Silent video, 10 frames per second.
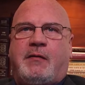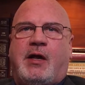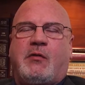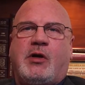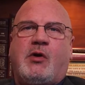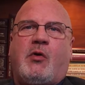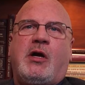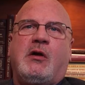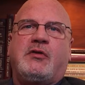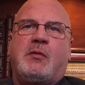That
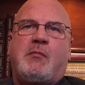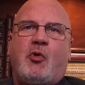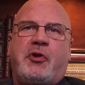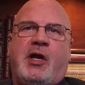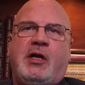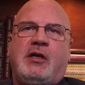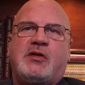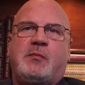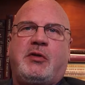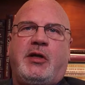requires a
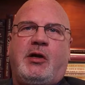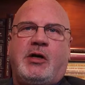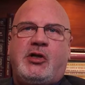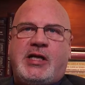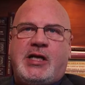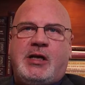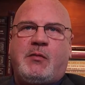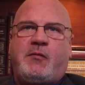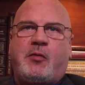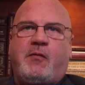multidisciplinary
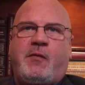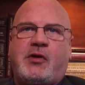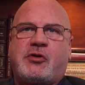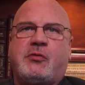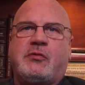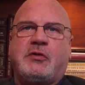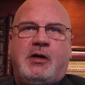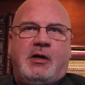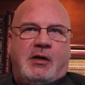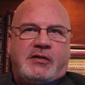team of professionals,
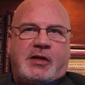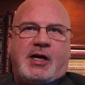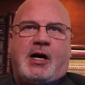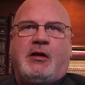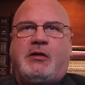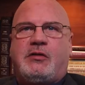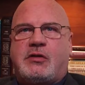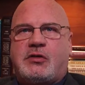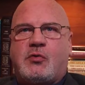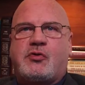
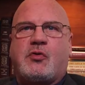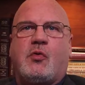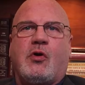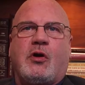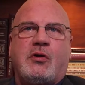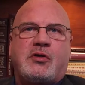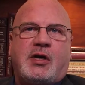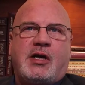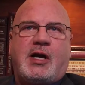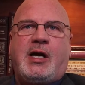psychologists, social workers,
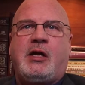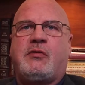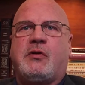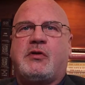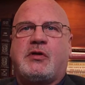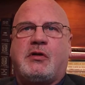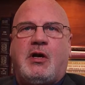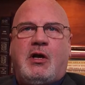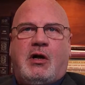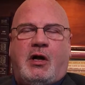psychiatrists, and
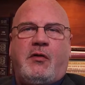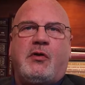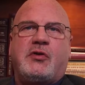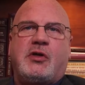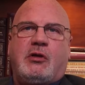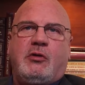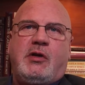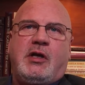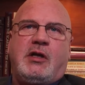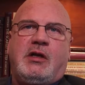others,
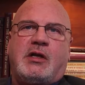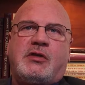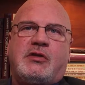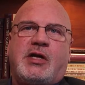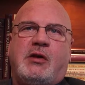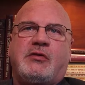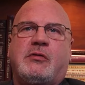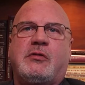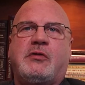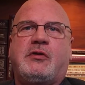including addictions
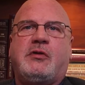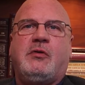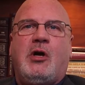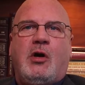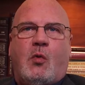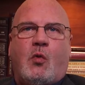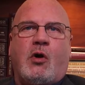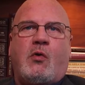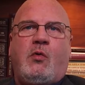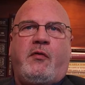counselors, to
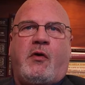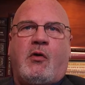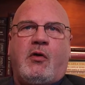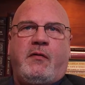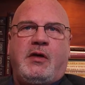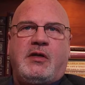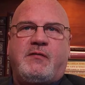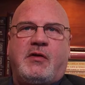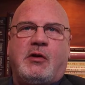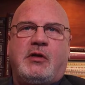work with all of these
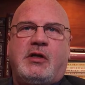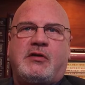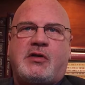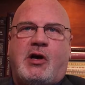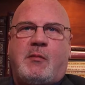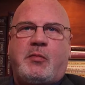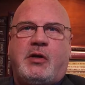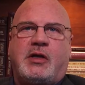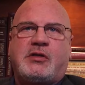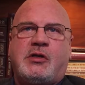various
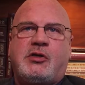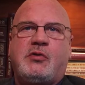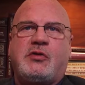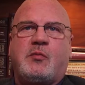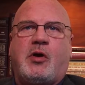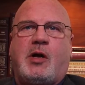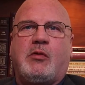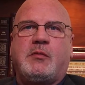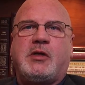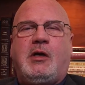complex issues and
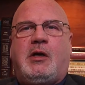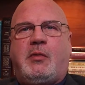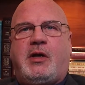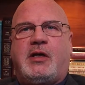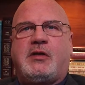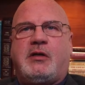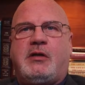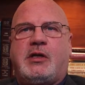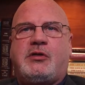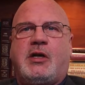problems. But as an
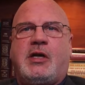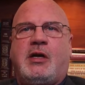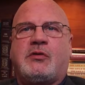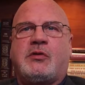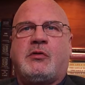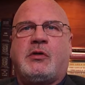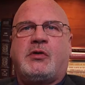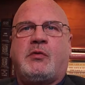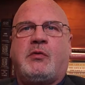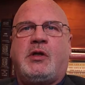addiction counselor,
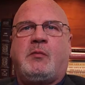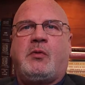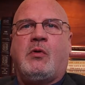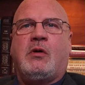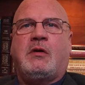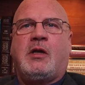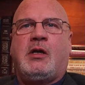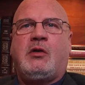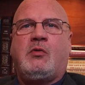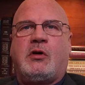it's really important
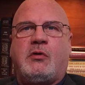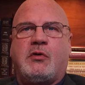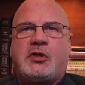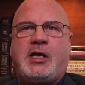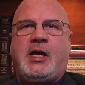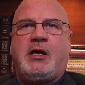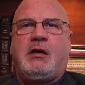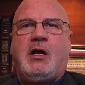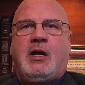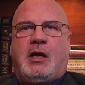that you
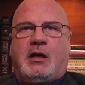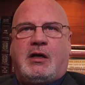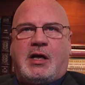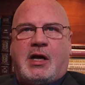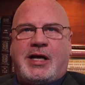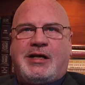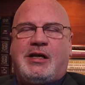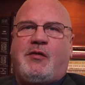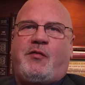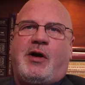understand and can
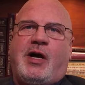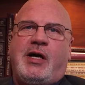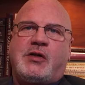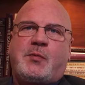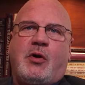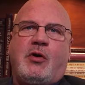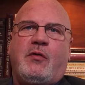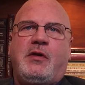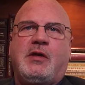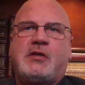identify as part
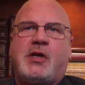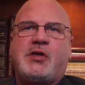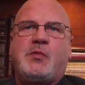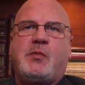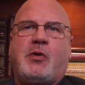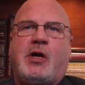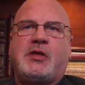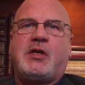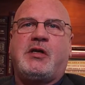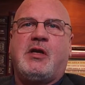of the assessment
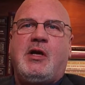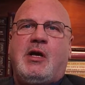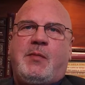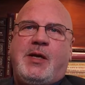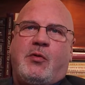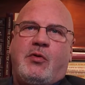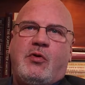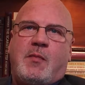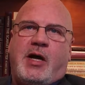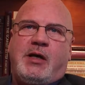process people
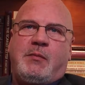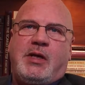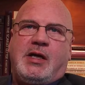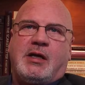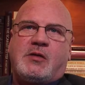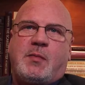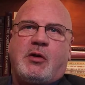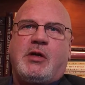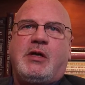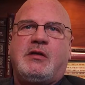who might be
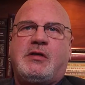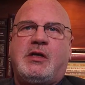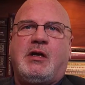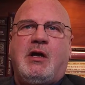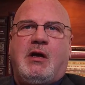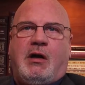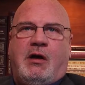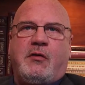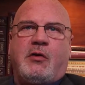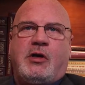experiencing
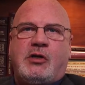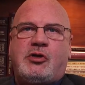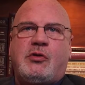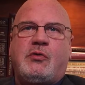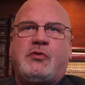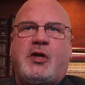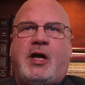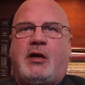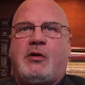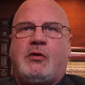other issues
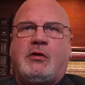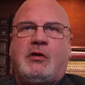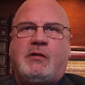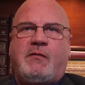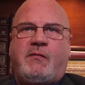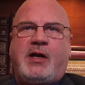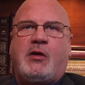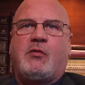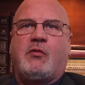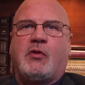that could
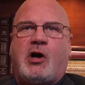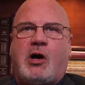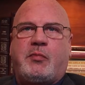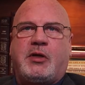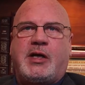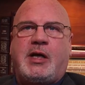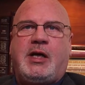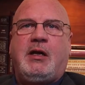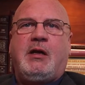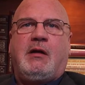confound or
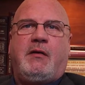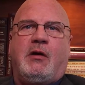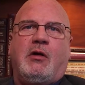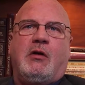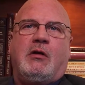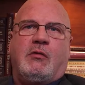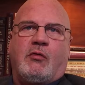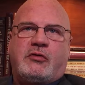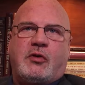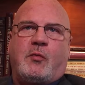complicate their
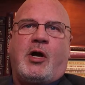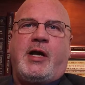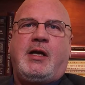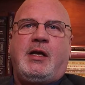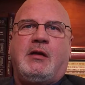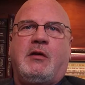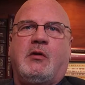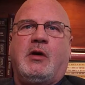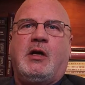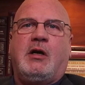sobriety and
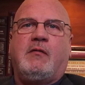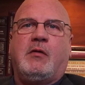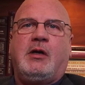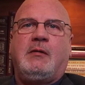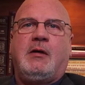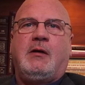their recovery.